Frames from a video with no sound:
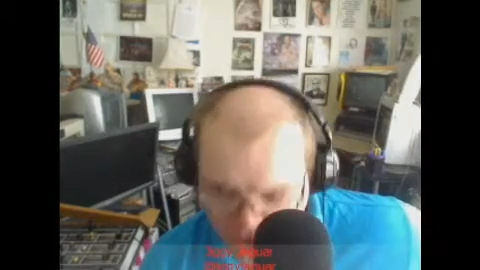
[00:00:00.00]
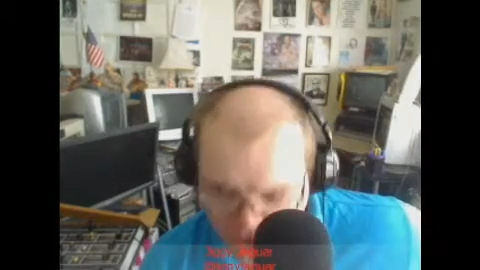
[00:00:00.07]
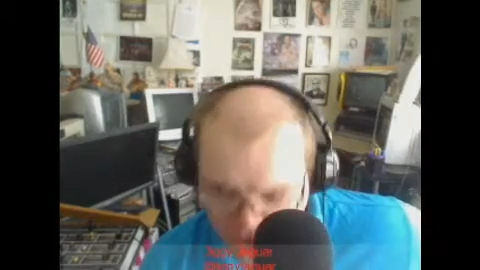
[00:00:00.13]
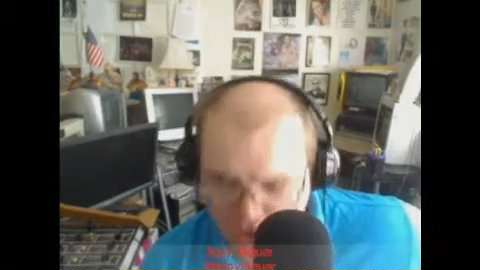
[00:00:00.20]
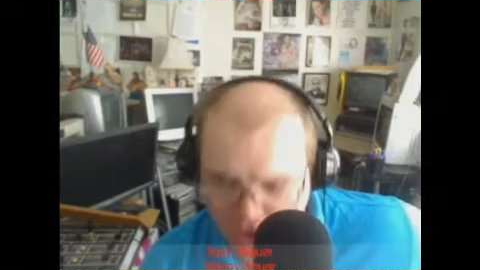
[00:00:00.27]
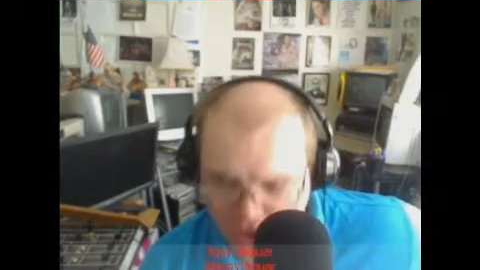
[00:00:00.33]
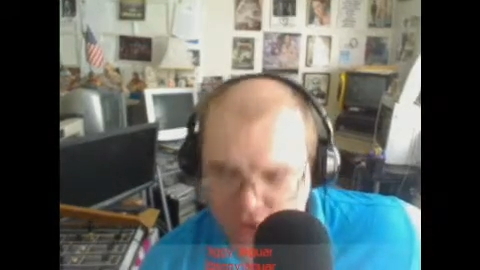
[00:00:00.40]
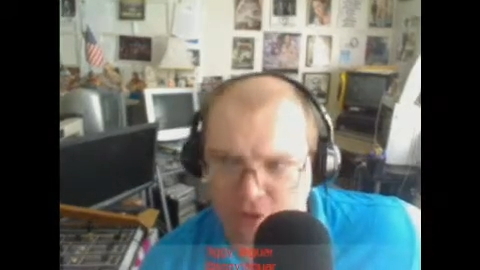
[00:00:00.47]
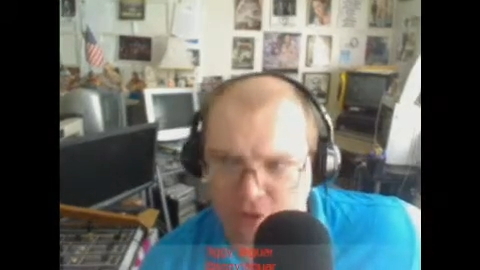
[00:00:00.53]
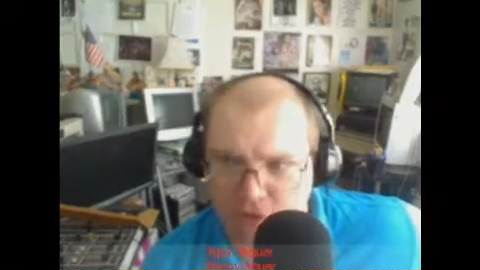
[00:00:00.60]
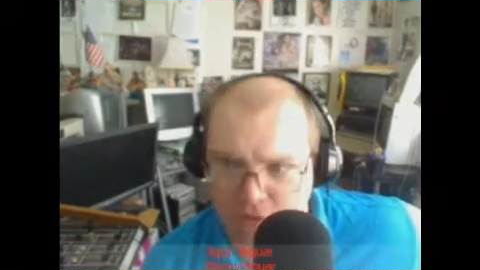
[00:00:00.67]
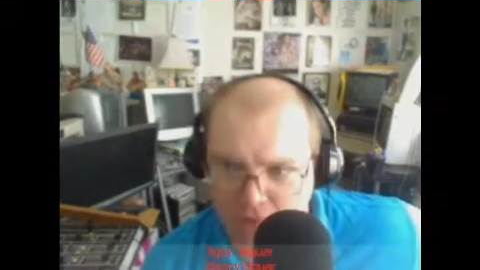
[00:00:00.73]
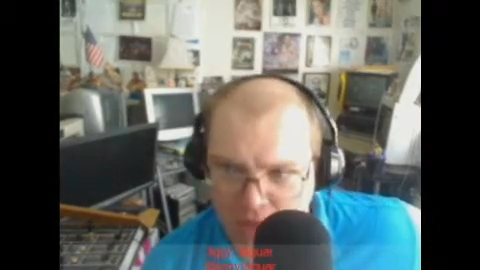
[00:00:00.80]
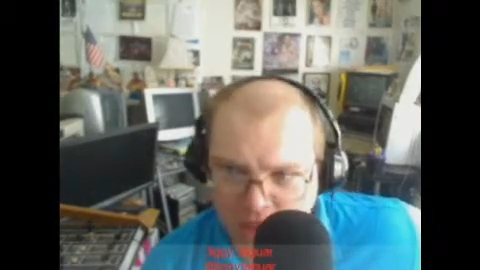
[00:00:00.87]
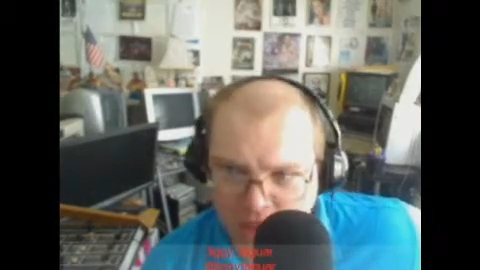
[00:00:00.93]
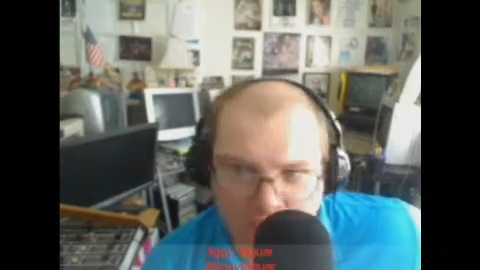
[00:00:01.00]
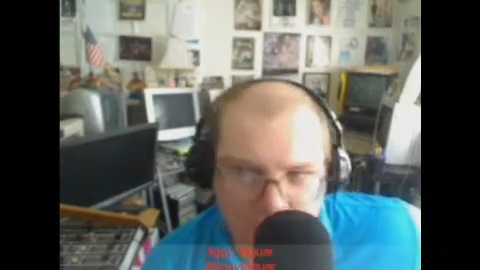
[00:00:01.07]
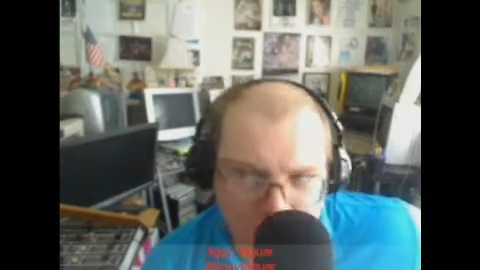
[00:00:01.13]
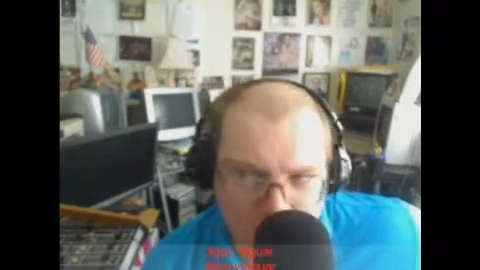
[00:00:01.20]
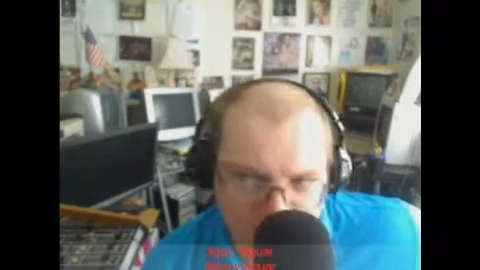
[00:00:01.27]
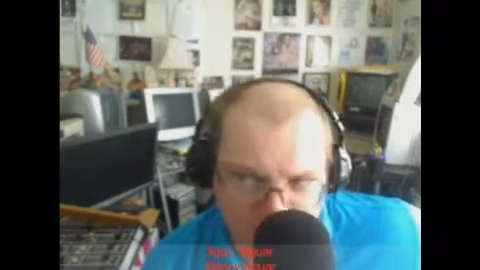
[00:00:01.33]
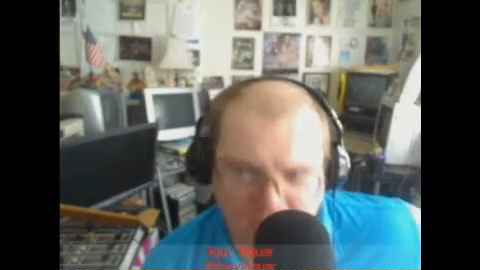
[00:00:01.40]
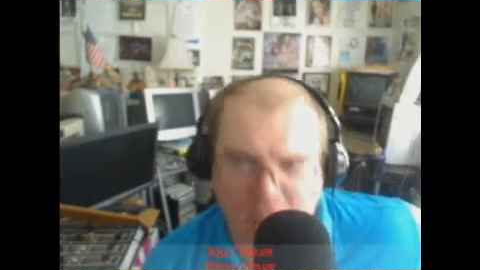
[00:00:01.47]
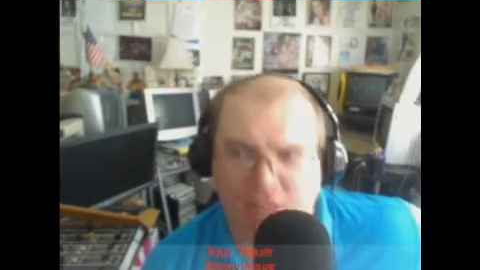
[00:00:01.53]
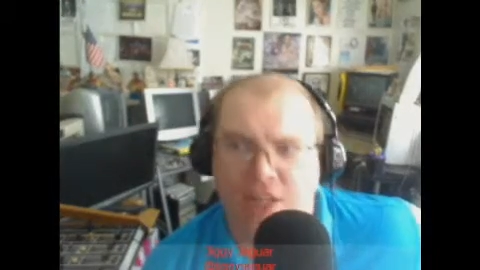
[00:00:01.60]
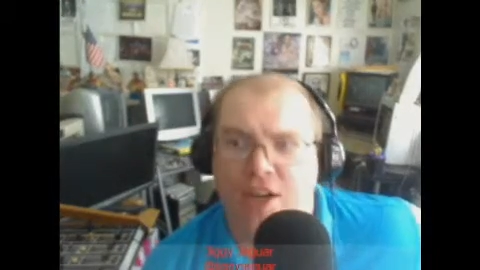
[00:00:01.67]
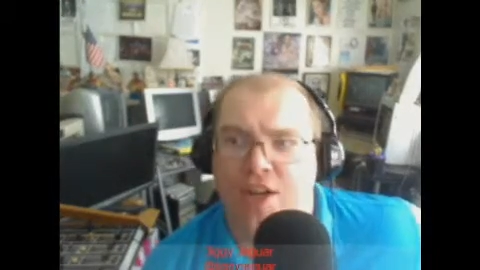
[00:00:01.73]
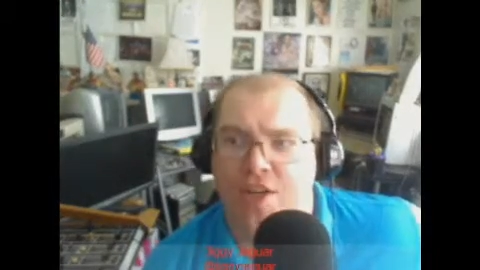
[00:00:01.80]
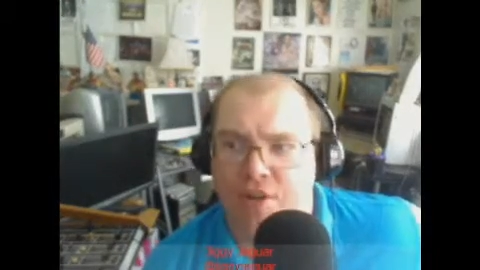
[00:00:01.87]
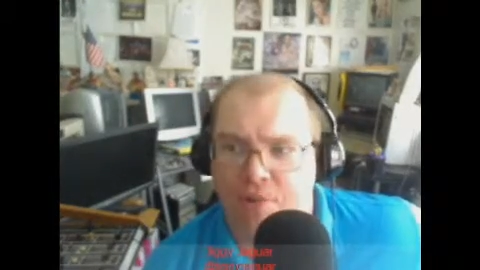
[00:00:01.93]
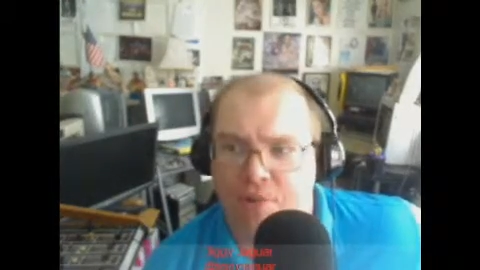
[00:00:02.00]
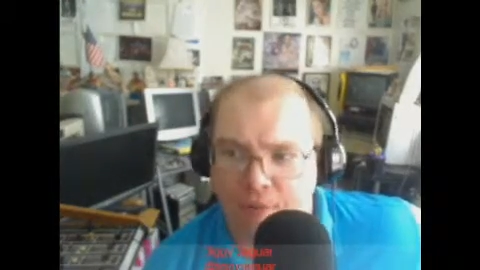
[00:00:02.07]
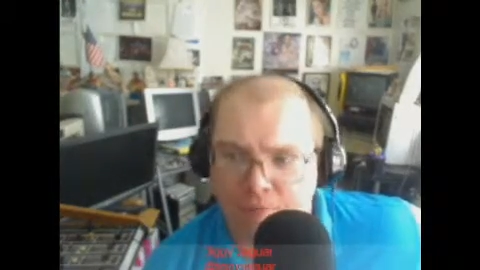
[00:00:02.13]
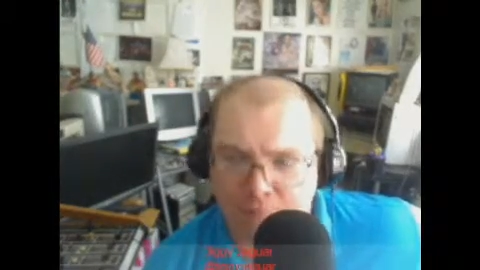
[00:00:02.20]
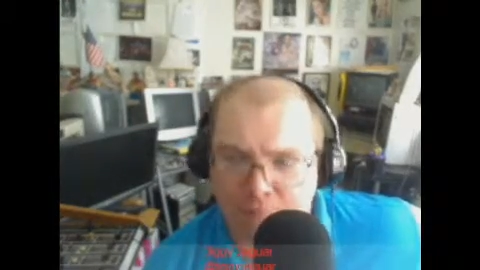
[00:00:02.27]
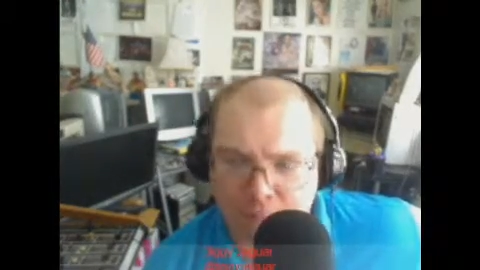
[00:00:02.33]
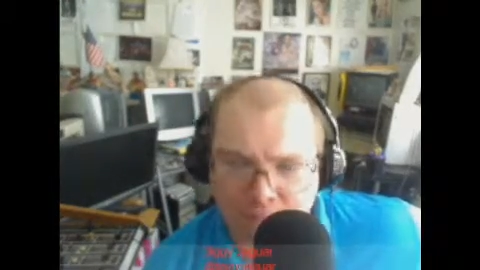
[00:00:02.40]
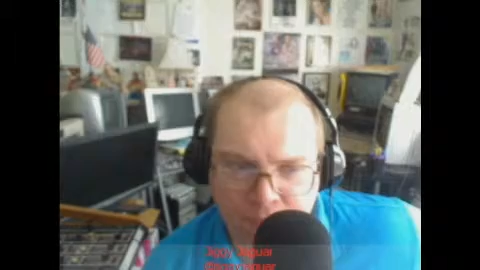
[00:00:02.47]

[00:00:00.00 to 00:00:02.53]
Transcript: Puts it over to me. Selling it to me.